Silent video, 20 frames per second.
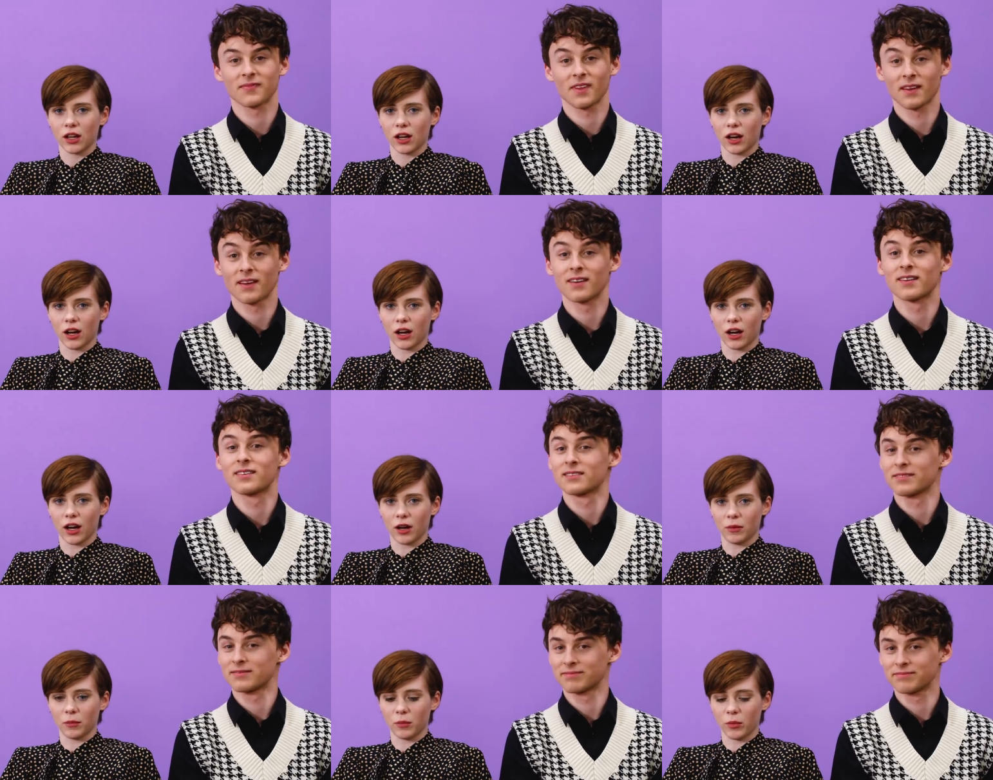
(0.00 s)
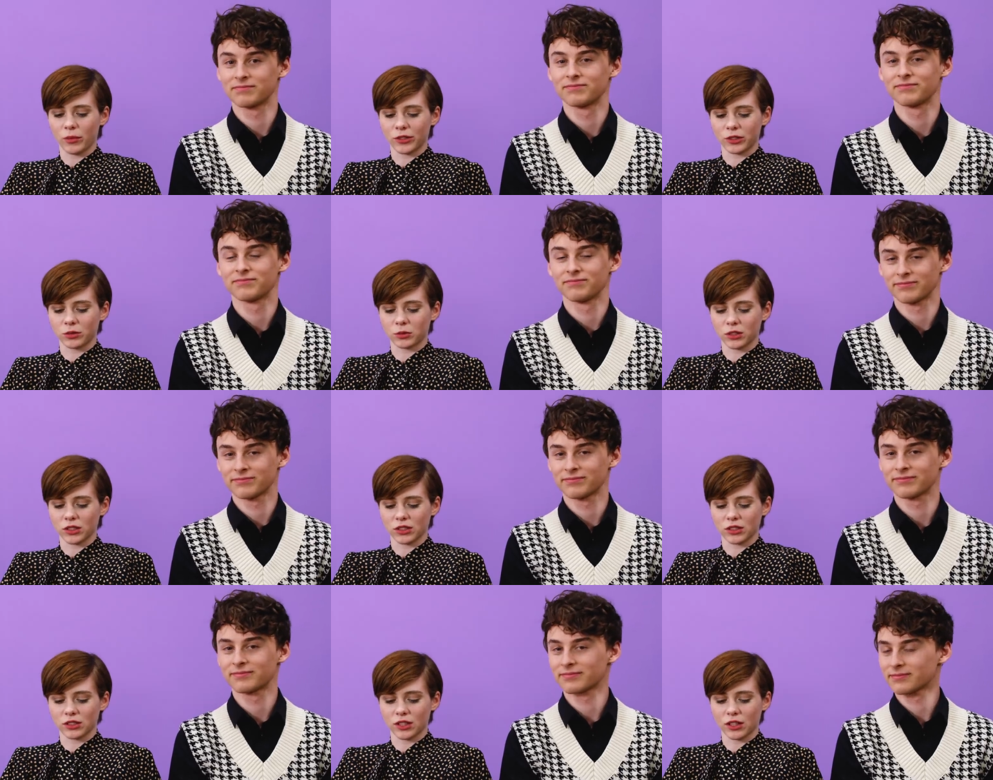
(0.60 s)
Speaker 1: um, which
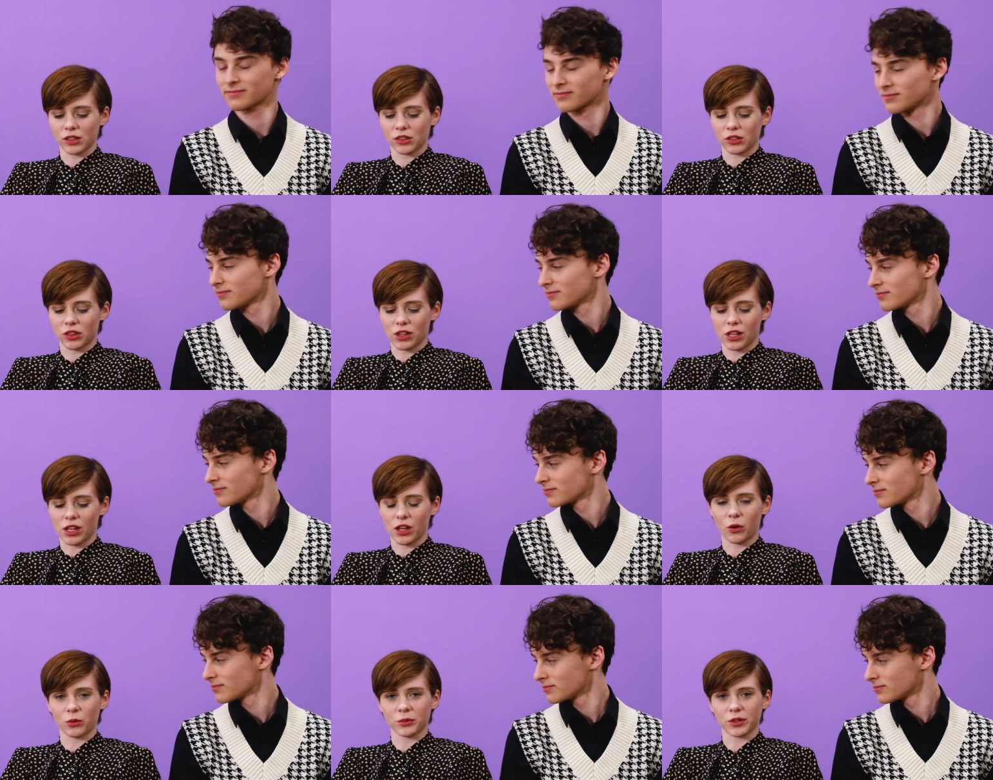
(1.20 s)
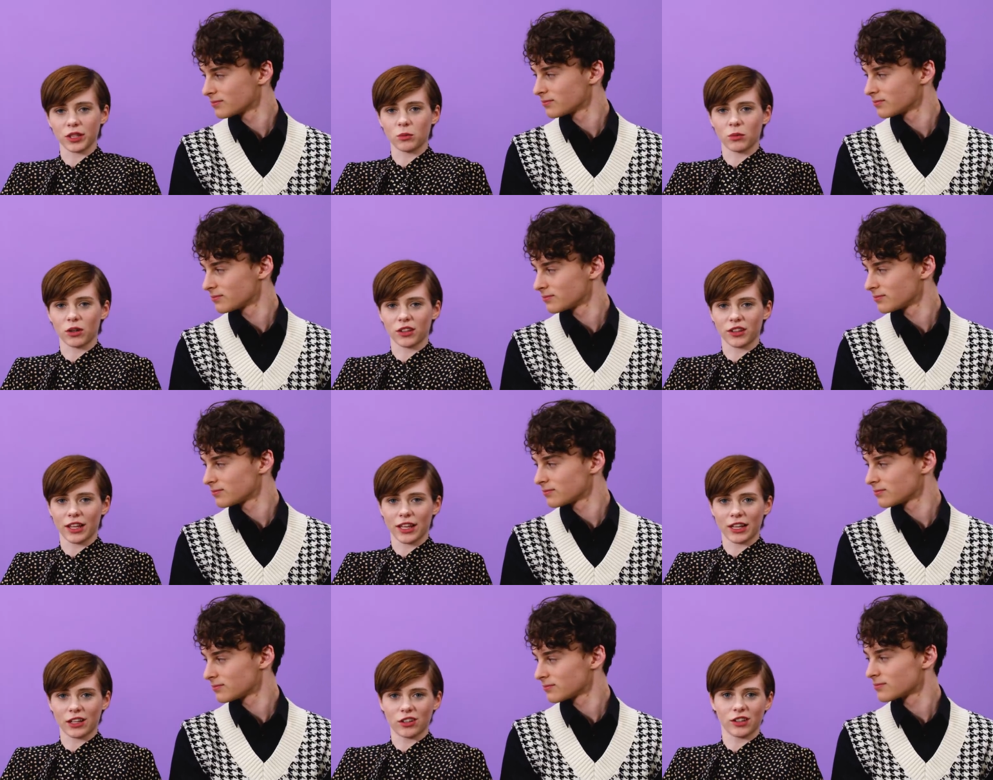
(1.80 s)
was the only one
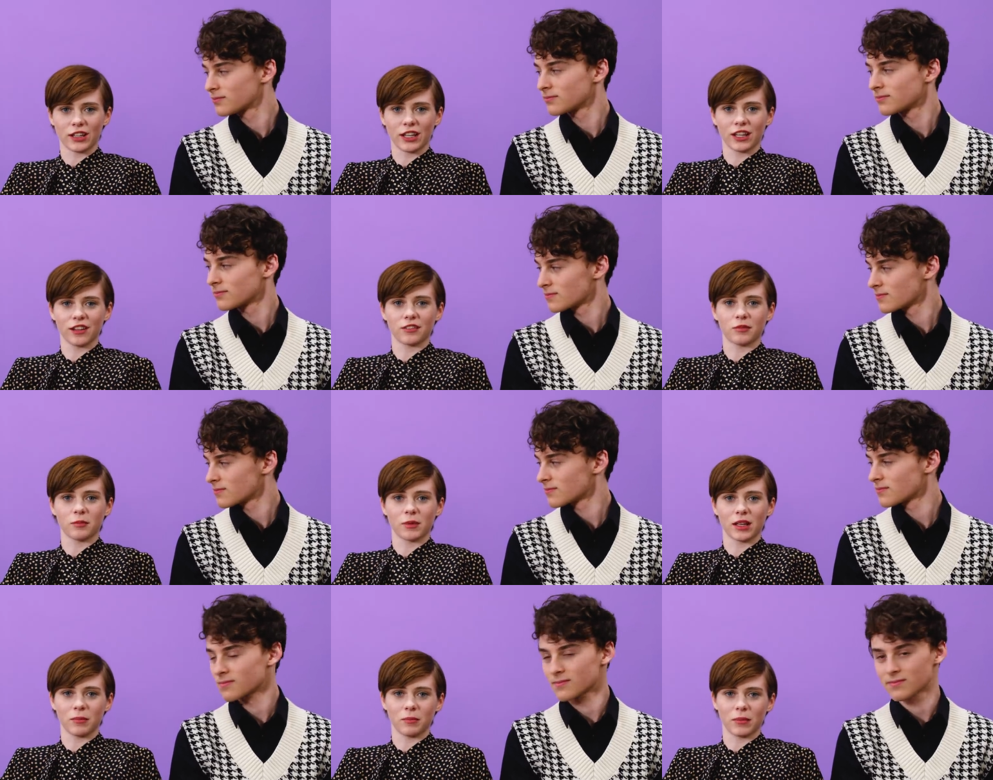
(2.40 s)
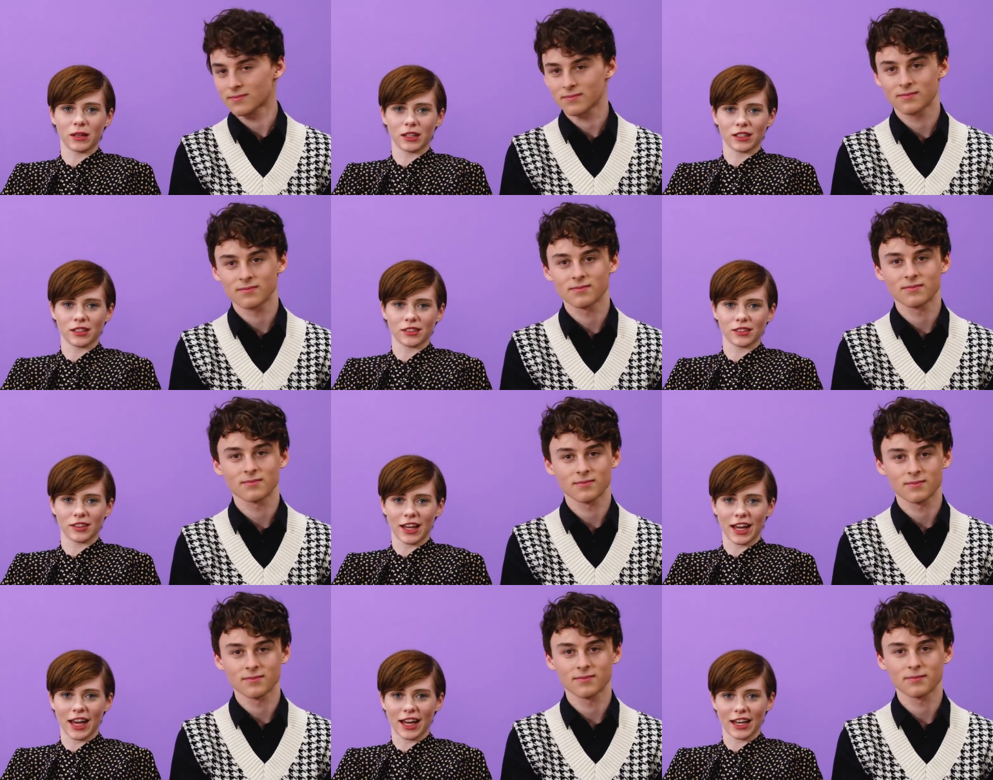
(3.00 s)
they could give me because
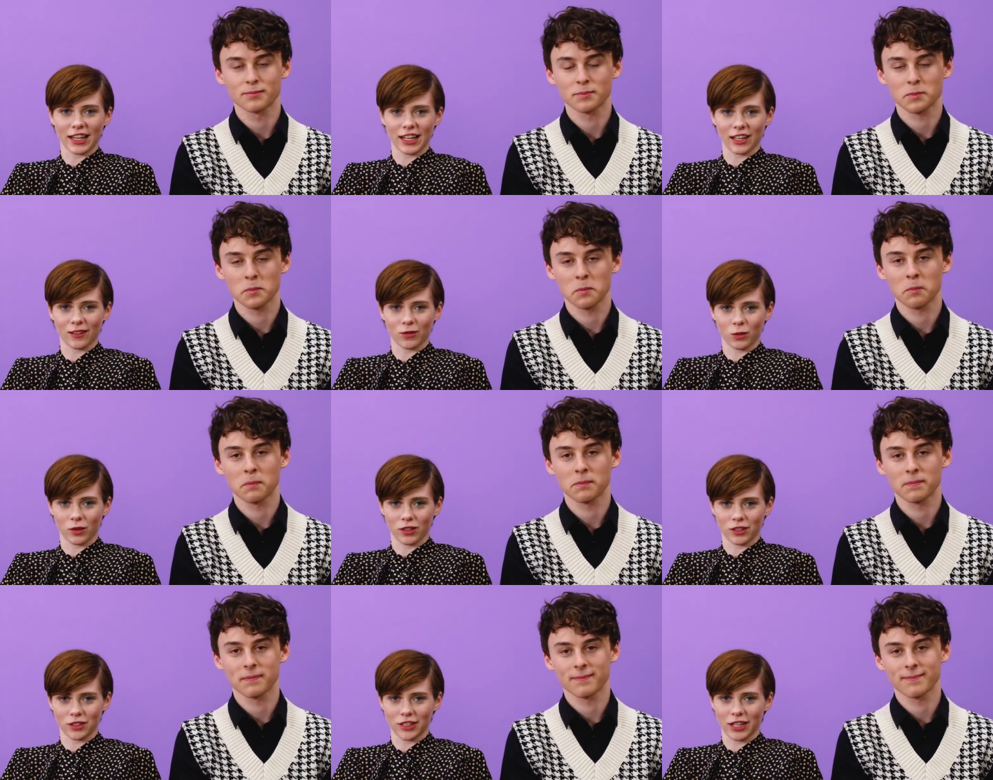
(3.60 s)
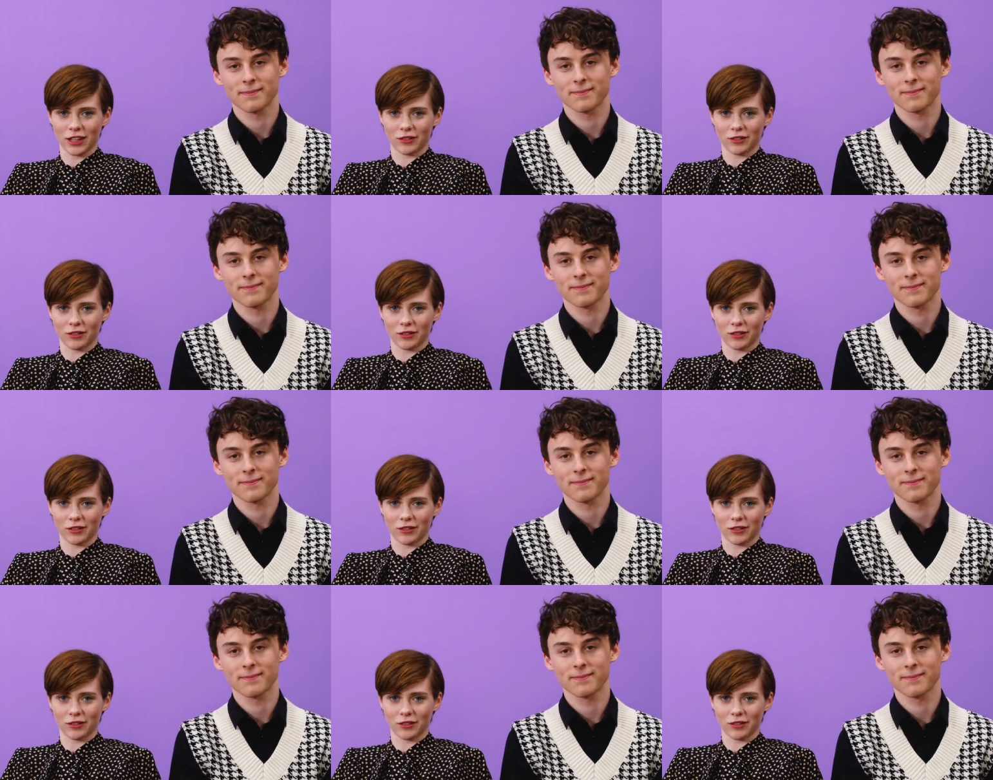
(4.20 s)
they had to give one to